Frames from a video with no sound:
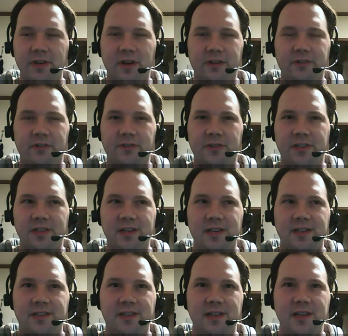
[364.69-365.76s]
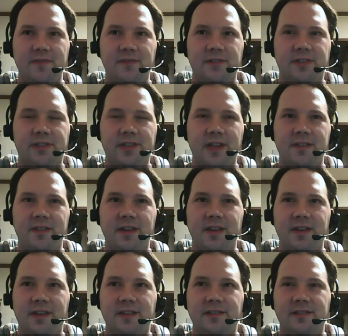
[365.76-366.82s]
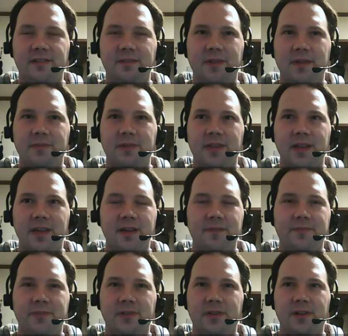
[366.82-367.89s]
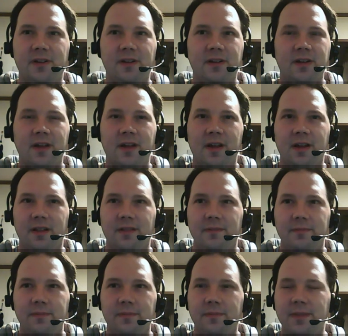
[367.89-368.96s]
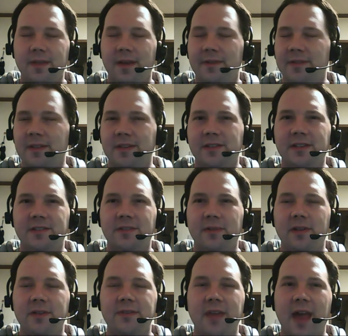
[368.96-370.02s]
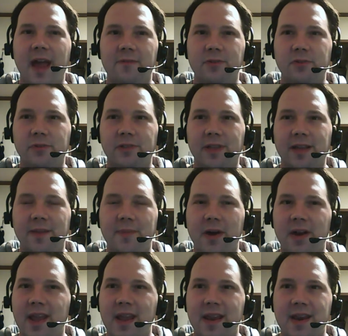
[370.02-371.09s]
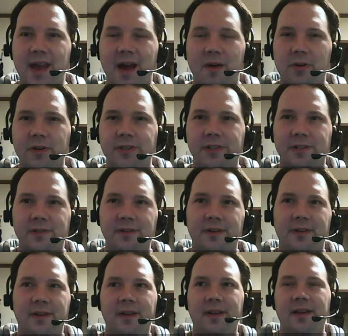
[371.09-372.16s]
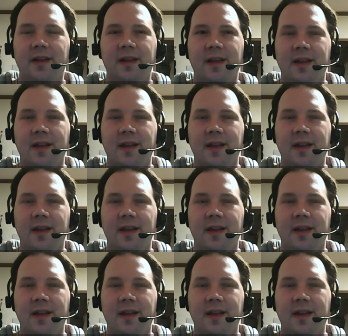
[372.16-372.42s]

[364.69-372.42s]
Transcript: Remember, the doctor at the CDC even said that it can sometimes take up to I think he said something like the average was like about eight hours.